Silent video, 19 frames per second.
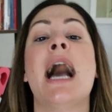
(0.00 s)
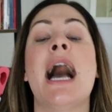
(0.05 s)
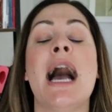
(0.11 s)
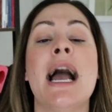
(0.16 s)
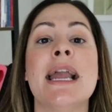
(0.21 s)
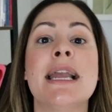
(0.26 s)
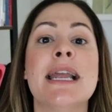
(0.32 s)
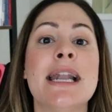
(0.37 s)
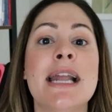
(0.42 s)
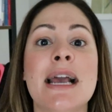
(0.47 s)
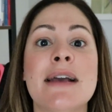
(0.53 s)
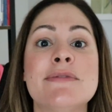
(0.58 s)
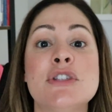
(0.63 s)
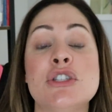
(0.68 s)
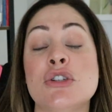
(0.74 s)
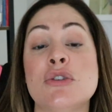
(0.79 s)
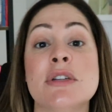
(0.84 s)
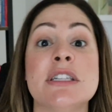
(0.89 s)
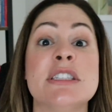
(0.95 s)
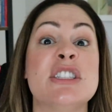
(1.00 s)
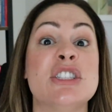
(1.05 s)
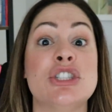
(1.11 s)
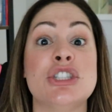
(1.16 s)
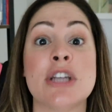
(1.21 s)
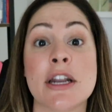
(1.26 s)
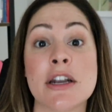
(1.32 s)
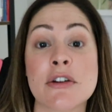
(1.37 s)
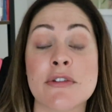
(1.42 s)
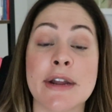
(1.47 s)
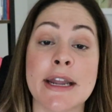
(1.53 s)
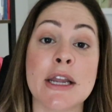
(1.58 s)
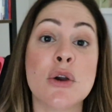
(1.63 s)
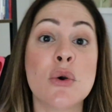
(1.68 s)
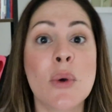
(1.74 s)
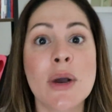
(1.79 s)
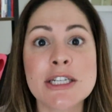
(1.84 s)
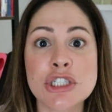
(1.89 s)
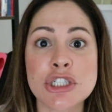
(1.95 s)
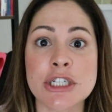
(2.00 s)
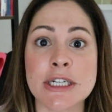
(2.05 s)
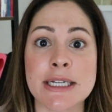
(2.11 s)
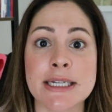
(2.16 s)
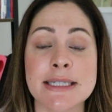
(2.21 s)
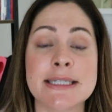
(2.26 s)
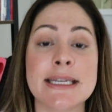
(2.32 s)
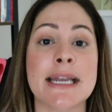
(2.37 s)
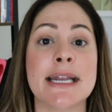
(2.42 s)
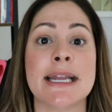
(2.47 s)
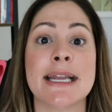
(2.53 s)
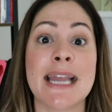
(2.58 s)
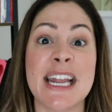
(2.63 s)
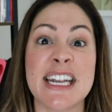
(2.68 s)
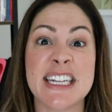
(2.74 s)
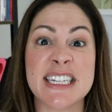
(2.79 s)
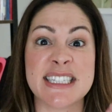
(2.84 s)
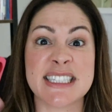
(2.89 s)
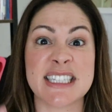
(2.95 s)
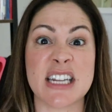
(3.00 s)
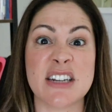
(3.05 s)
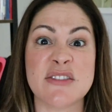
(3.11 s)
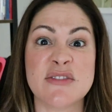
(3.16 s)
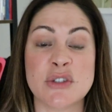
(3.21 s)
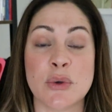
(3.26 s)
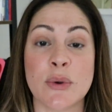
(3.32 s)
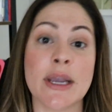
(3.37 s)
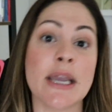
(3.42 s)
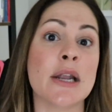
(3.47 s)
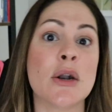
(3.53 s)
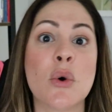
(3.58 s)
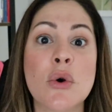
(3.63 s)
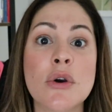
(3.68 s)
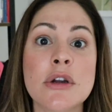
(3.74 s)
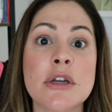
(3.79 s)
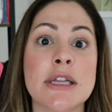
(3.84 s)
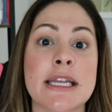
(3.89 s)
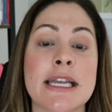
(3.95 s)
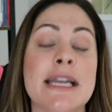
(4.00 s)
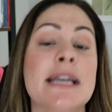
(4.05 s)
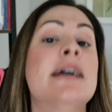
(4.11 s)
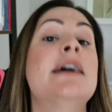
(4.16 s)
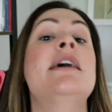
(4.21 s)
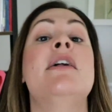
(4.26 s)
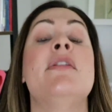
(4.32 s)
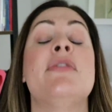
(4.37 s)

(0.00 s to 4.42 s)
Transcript: I can have students generate questions and again, instead of doing it orally,